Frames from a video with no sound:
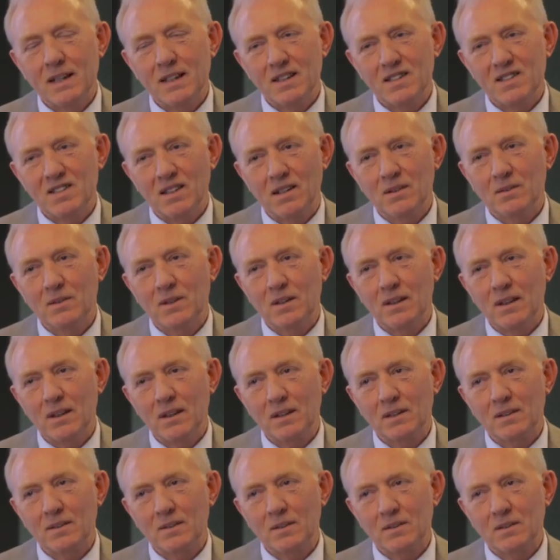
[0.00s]
It sounded
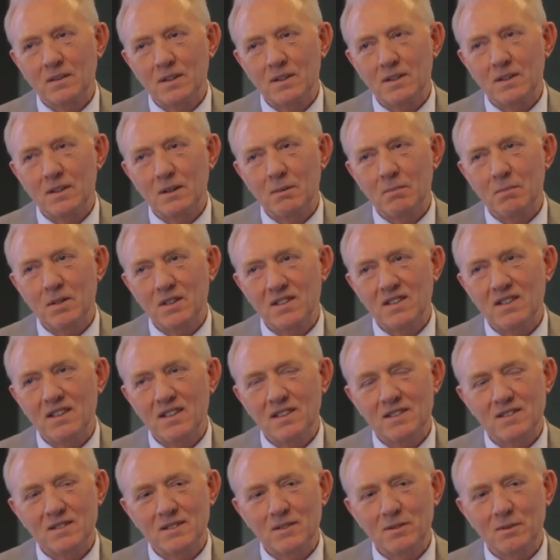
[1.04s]
like risky
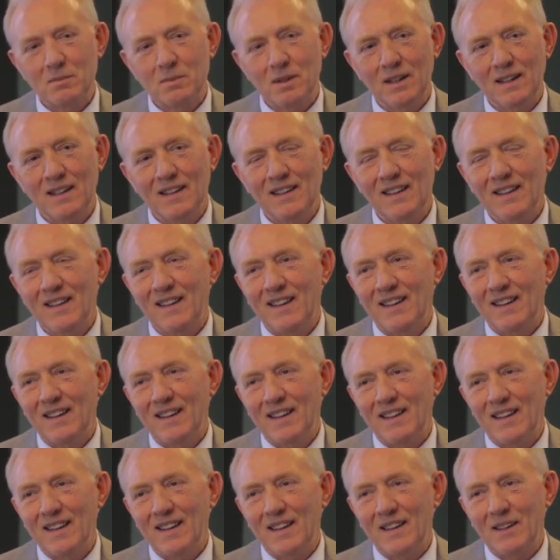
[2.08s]
business to me.
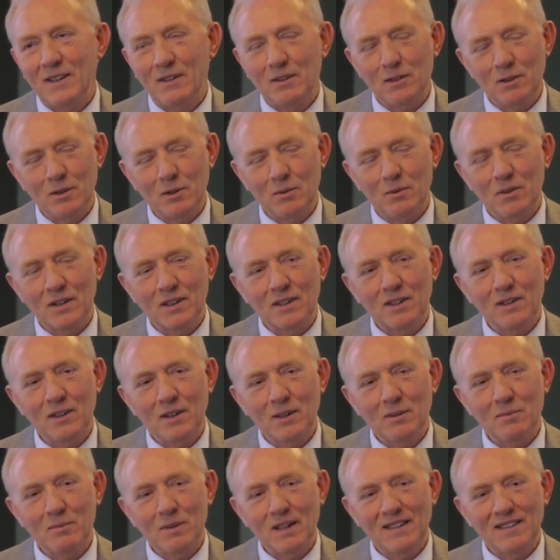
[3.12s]
You were a
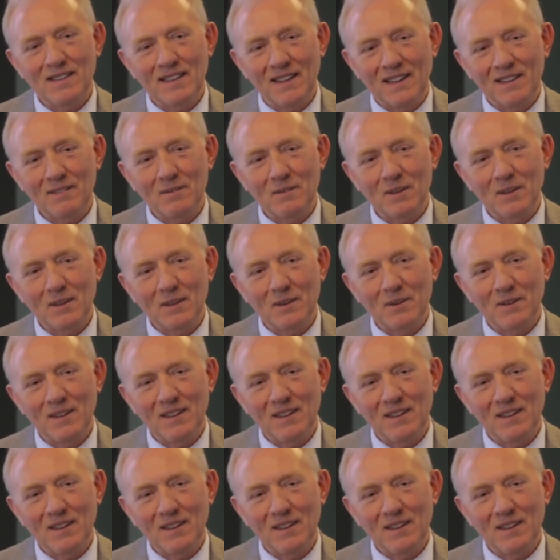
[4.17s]
young man then when you